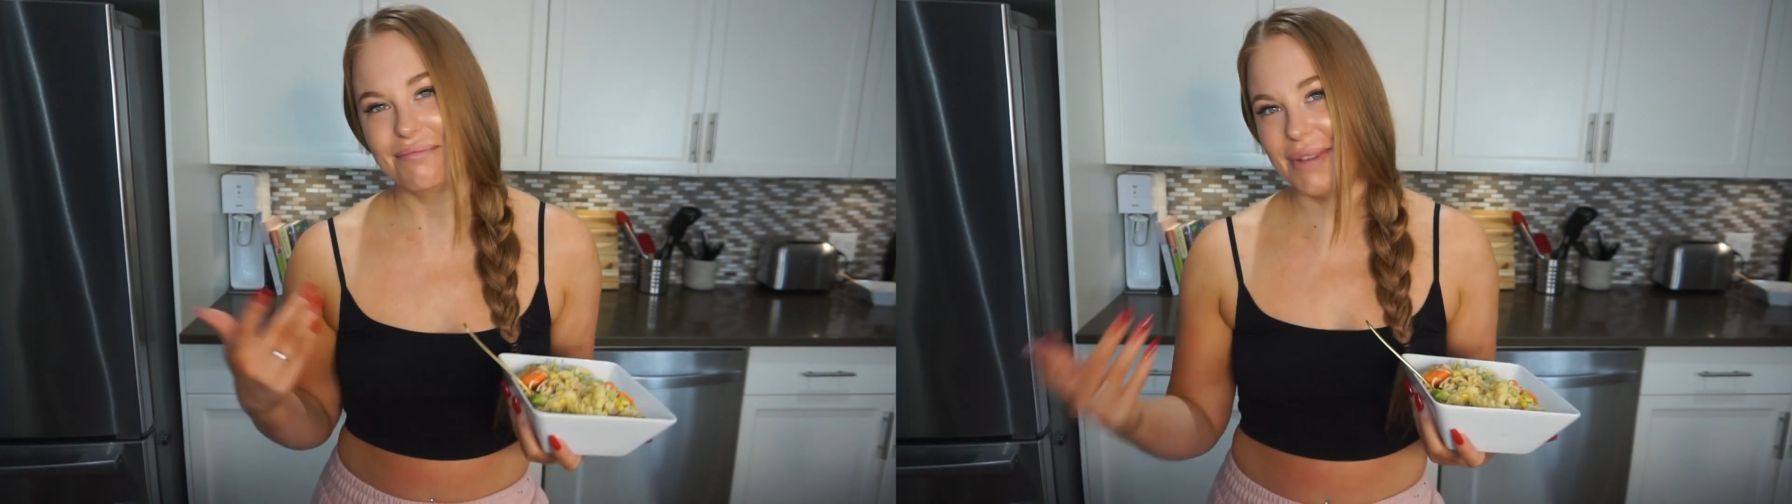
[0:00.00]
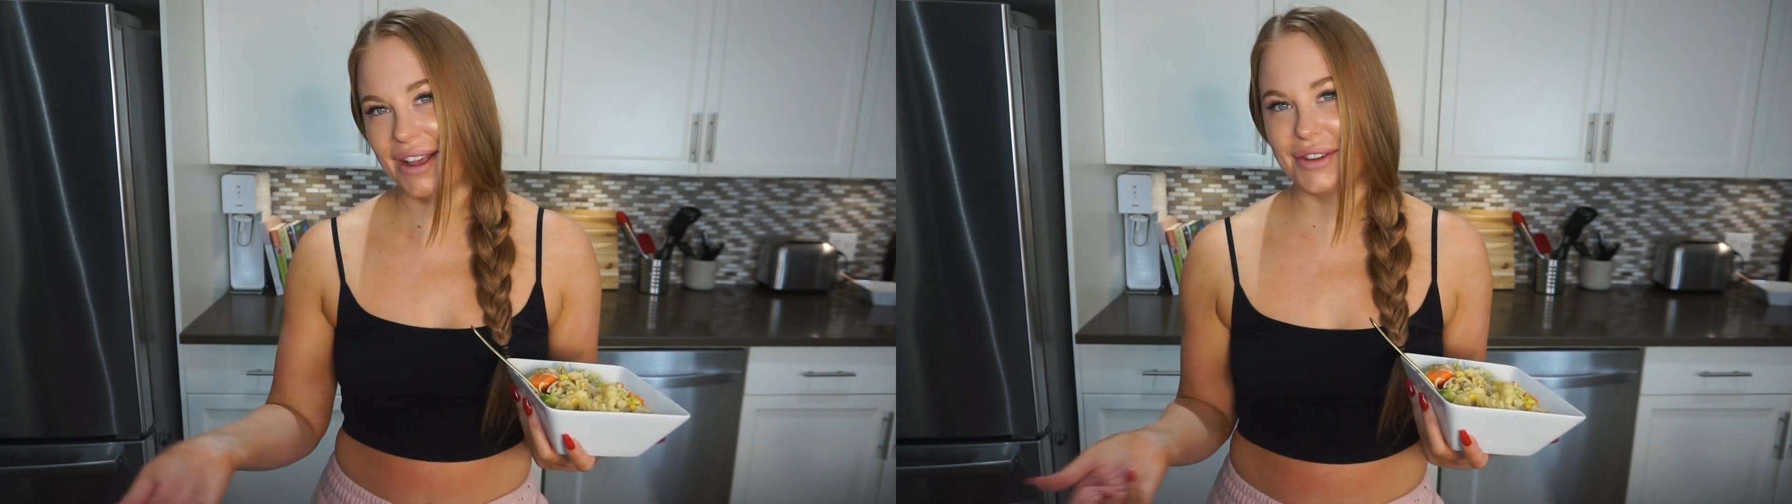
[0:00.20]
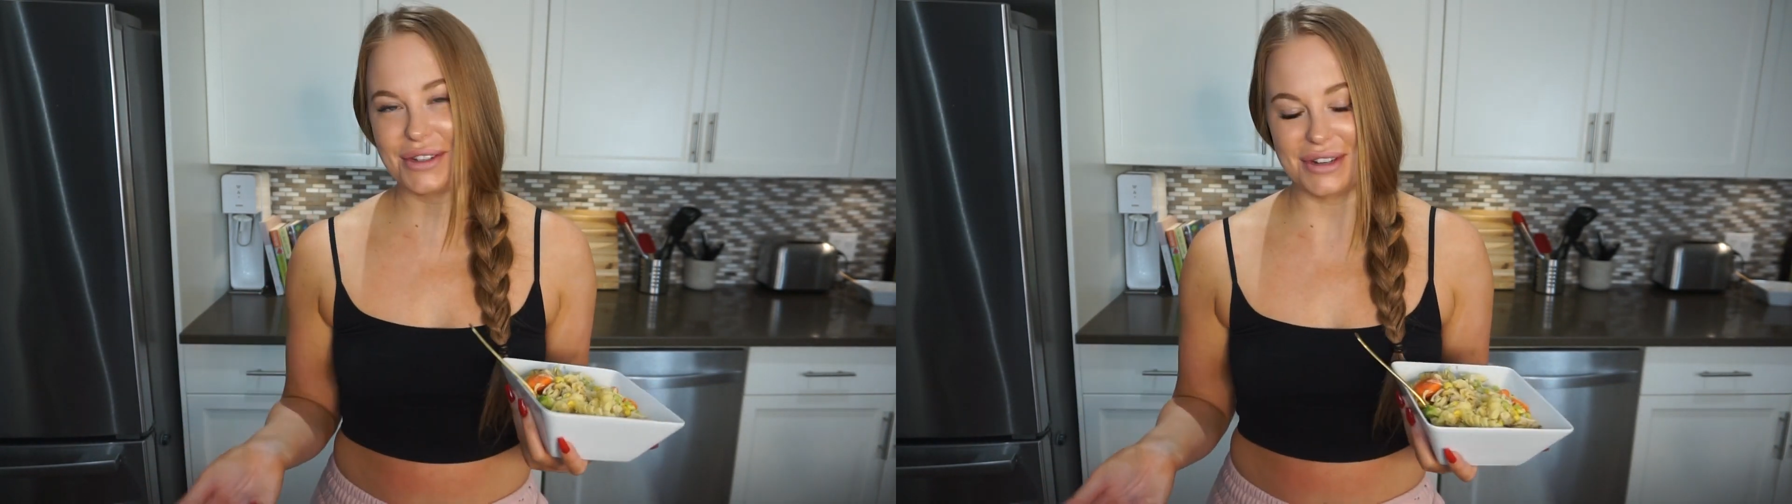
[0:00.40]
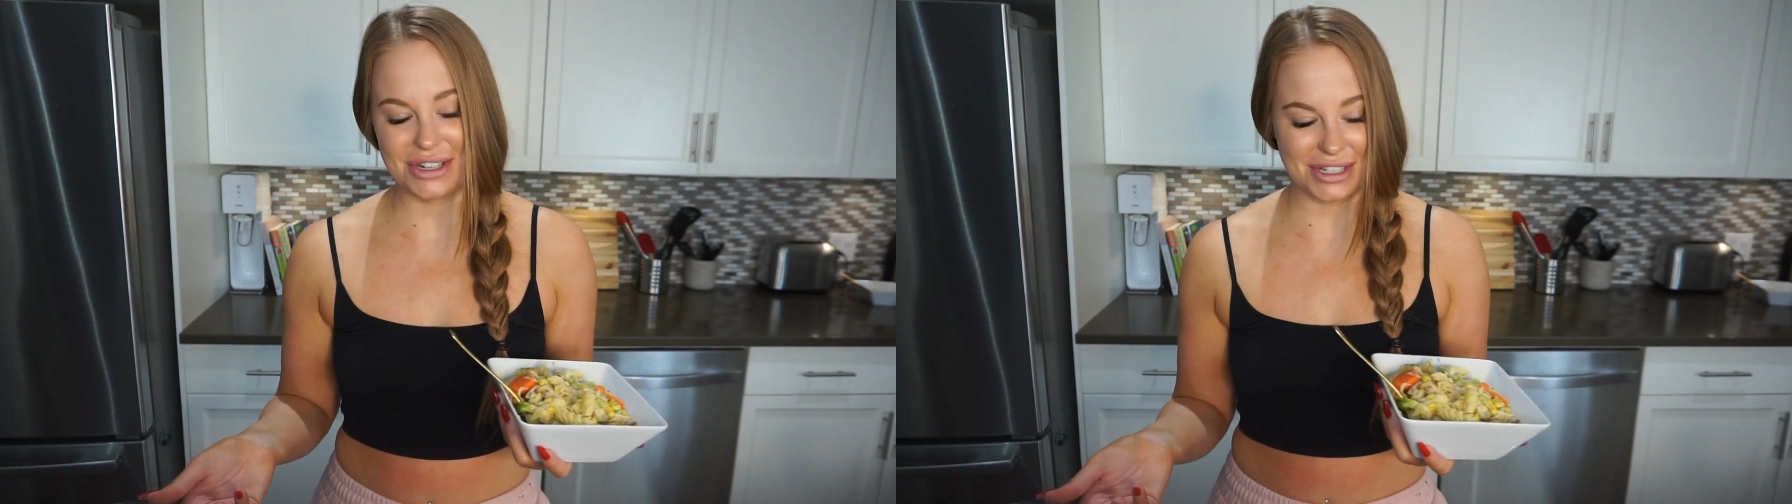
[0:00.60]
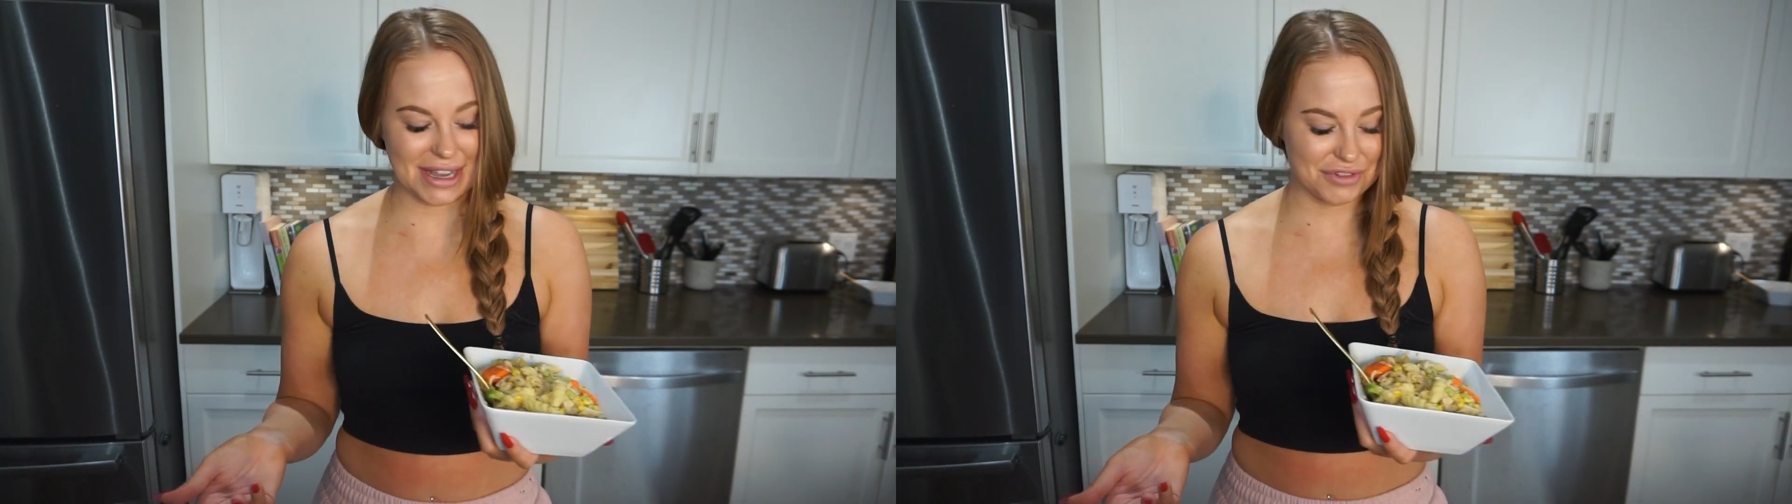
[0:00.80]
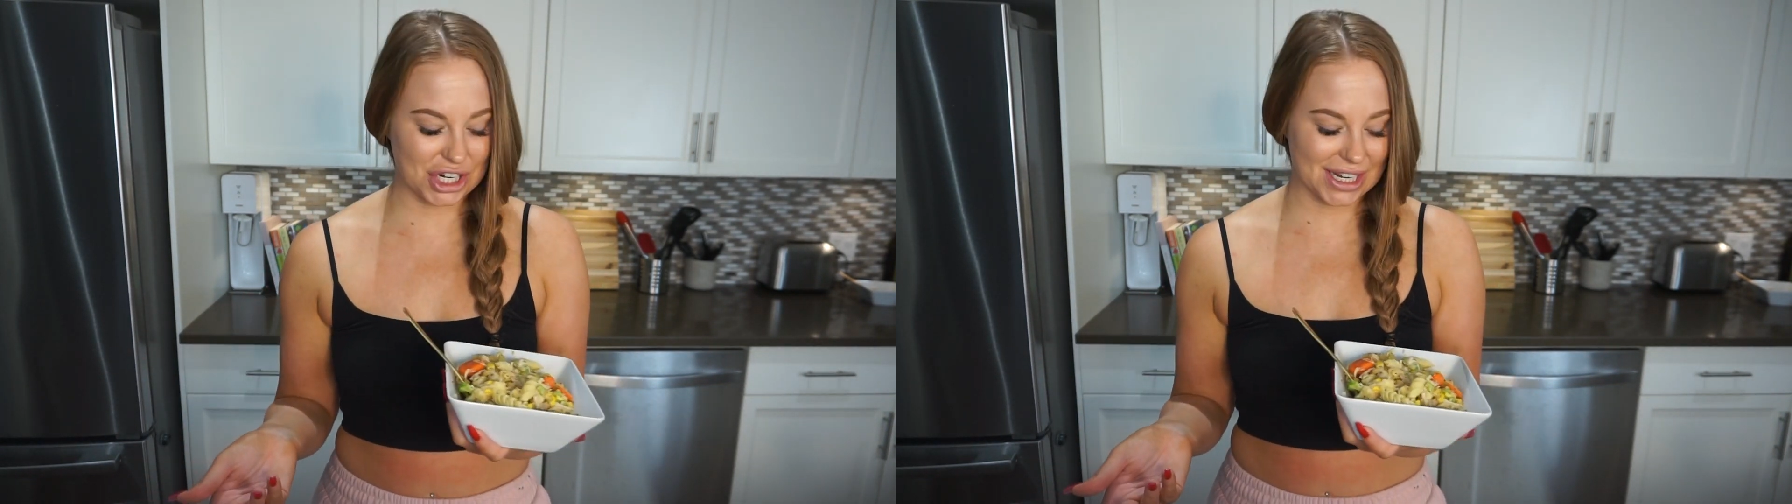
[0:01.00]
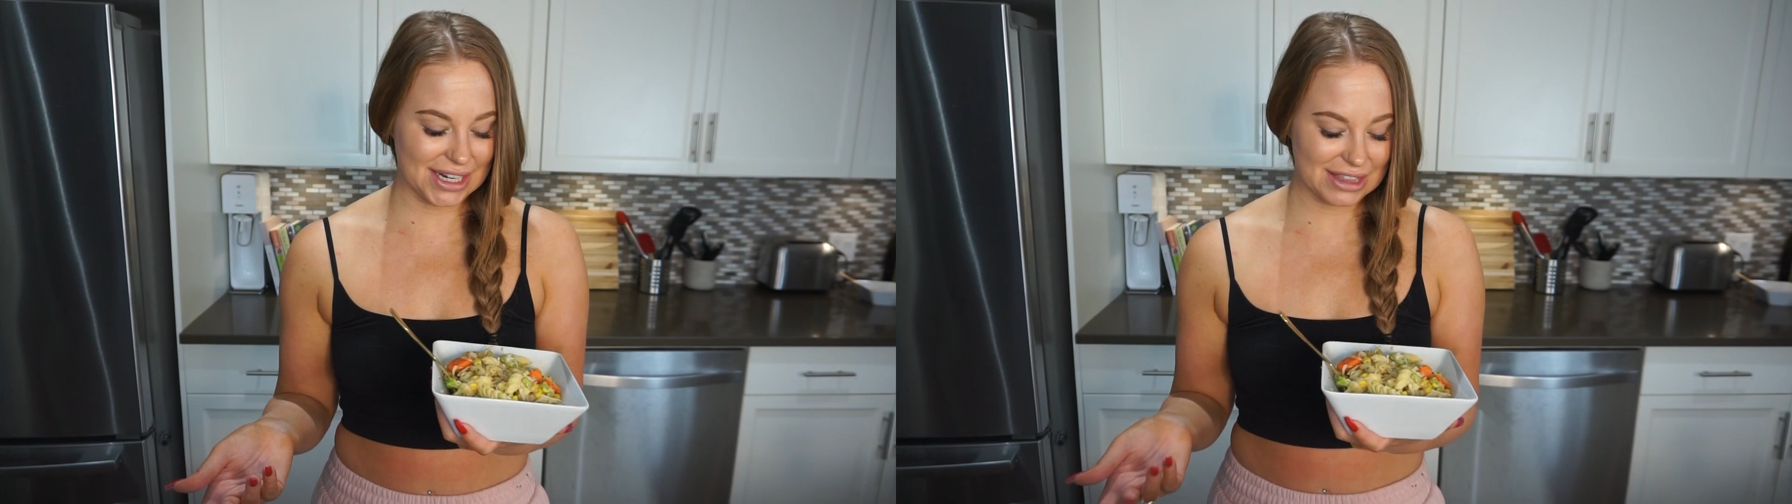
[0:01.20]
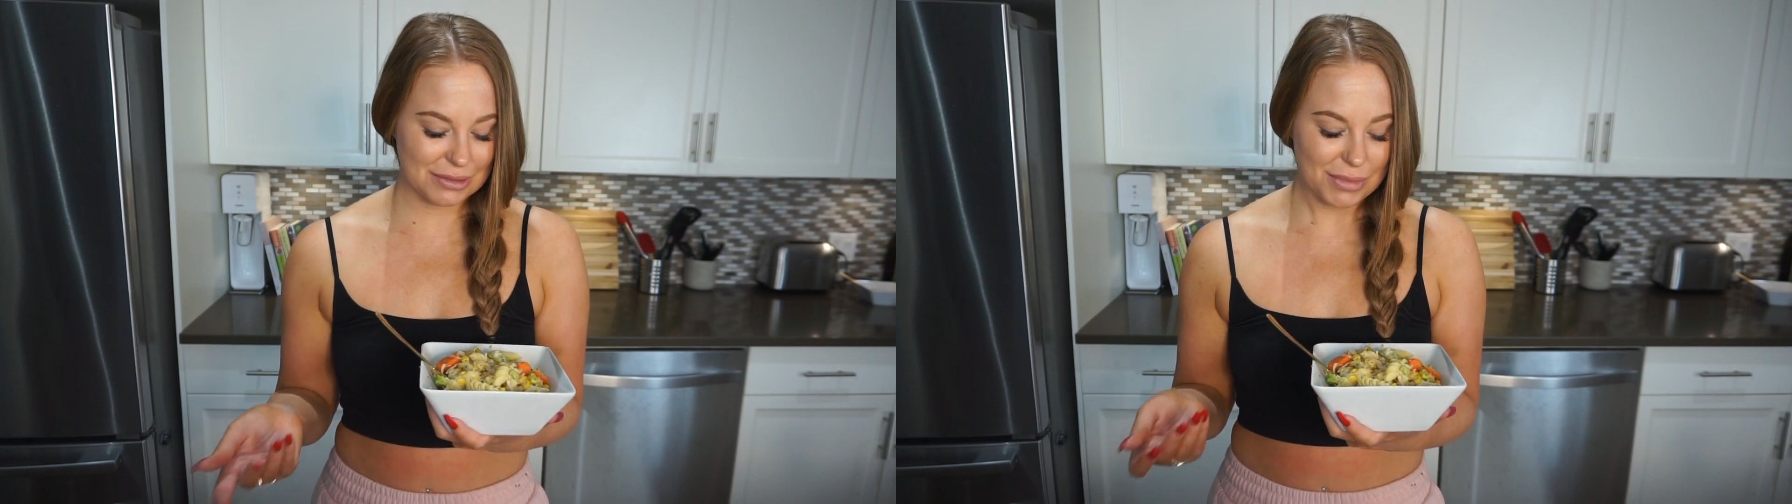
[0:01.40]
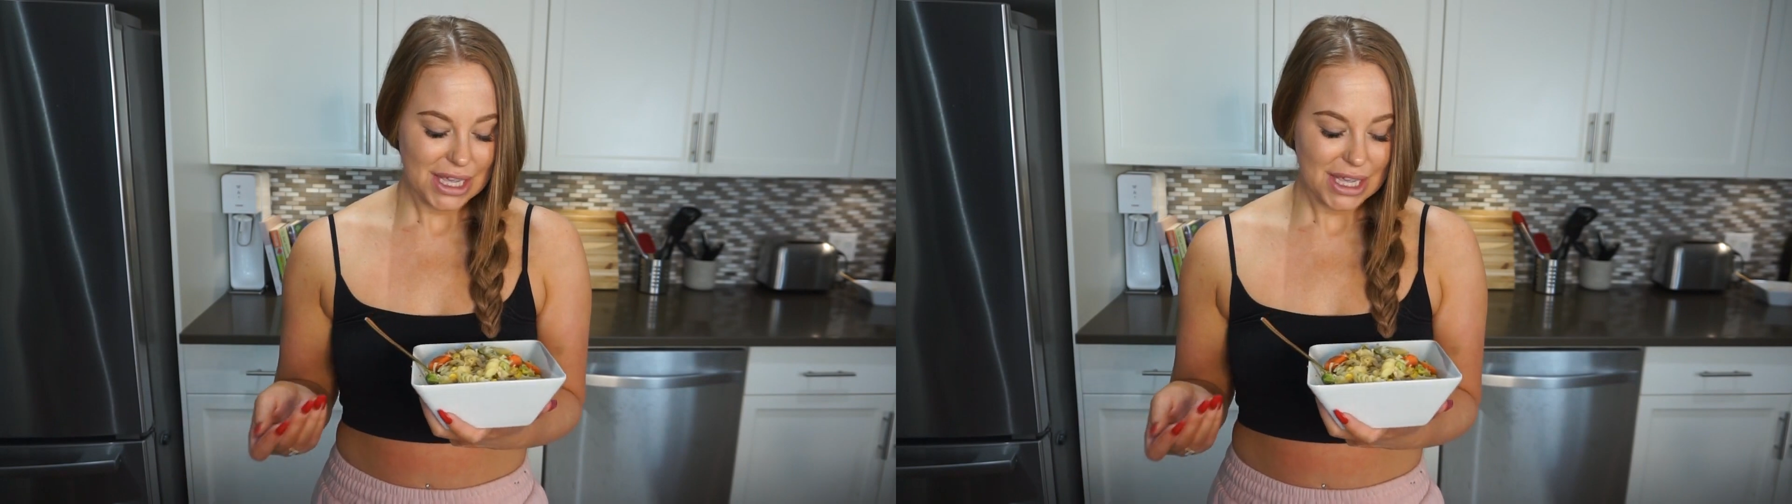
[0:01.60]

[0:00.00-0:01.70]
my other two dishes have chicken in them.